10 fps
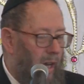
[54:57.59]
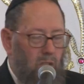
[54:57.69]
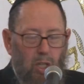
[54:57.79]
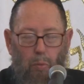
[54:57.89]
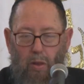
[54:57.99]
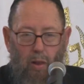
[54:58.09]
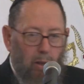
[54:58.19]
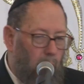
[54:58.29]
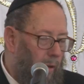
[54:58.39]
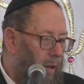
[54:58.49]
She was
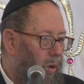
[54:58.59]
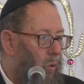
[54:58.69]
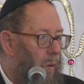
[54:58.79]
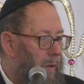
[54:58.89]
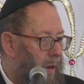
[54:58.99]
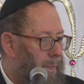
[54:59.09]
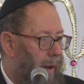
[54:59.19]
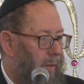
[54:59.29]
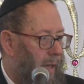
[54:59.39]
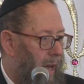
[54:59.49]
literally the woman
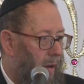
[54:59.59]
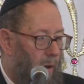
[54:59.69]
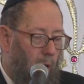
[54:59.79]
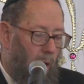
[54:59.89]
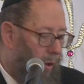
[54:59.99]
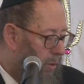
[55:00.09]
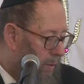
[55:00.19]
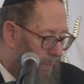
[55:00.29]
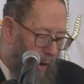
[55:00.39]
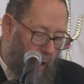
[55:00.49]
about town all
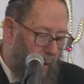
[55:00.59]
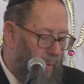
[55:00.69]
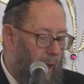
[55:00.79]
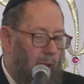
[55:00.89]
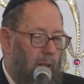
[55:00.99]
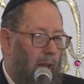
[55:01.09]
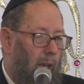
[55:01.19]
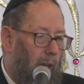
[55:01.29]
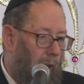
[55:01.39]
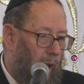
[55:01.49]
the time,
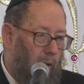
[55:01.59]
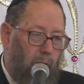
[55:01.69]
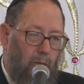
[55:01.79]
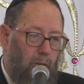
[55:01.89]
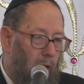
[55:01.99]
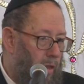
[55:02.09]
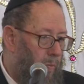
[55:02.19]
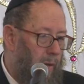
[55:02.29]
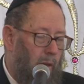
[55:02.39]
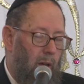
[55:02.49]
taking care of her
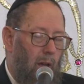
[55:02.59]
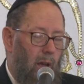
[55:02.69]
husband